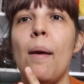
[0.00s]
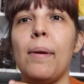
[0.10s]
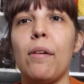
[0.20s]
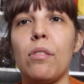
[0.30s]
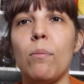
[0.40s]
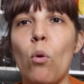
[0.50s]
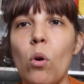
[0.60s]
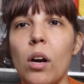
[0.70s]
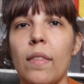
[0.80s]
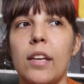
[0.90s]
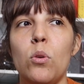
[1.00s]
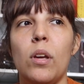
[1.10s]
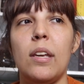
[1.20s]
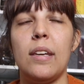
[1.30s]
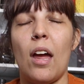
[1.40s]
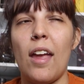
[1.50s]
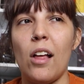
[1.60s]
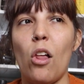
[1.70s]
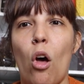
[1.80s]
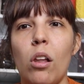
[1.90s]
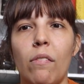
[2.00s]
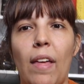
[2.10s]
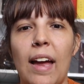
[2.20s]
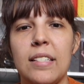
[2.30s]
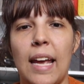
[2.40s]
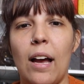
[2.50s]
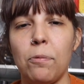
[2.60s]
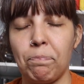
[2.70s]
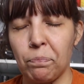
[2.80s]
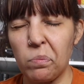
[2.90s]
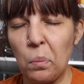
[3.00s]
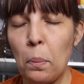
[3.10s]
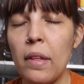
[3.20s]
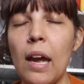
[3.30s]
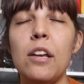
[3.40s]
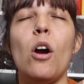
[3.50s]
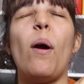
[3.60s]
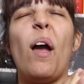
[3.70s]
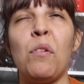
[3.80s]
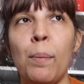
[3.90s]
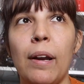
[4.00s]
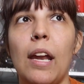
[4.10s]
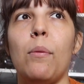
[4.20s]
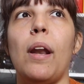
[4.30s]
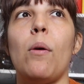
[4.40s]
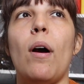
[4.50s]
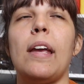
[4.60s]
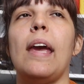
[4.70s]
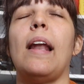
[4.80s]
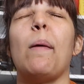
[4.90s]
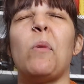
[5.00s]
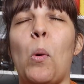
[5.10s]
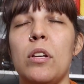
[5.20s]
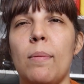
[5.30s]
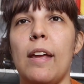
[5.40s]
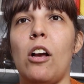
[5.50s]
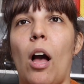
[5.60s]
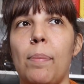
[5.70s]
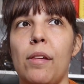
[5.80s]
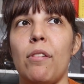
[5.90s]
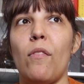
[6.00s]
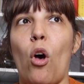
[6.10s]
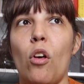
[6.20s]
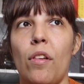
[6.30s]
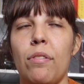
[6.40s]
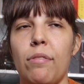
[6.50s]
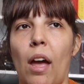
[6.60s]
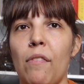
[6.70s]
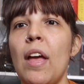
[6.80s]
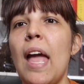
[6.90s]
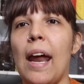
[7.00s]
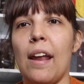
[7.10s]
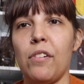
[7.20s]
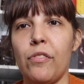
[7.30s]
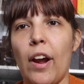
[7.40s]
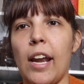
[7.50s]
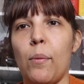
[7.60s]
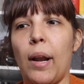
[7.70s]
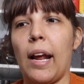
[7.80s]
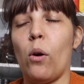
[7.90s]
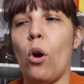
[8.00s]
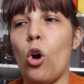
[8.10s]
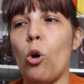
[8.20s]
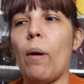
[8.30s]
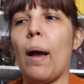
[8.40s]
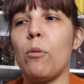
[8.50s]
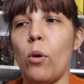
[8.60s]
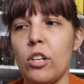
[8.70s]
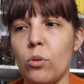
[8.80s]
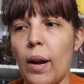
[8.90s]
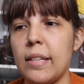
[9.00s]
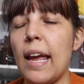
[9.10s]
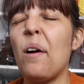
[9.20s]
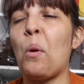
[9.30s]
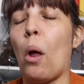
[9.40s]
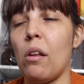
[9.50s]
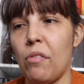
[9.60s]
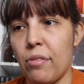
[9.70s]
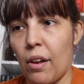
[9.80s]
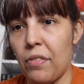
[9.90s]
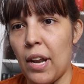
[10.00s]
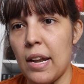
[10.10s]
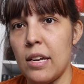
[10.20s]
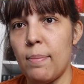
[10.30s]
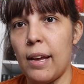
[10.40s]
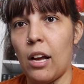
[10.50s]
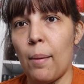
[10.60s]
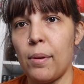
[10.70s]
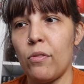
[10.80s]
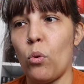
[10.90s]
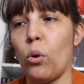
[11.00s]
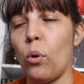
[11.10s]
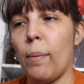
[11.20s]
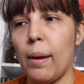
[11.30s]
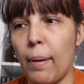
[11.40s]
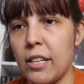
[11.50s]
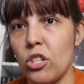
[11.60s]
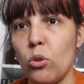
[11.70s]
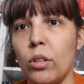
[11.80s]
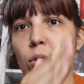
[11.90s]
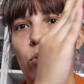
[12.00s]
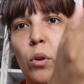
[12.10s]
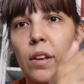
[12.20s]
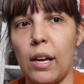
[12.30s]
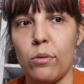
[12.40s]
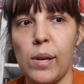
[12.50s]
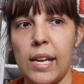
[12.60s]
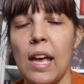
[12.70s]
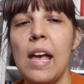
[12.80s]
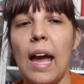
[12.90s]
Because the more that you can nail all of that down, I know every Monday when I walk in, I'm going to make copies of all this stuff. And every Friday when I go home, I'm going to write down all of the stuff that I need to make copies for or make my to-do list for the next week.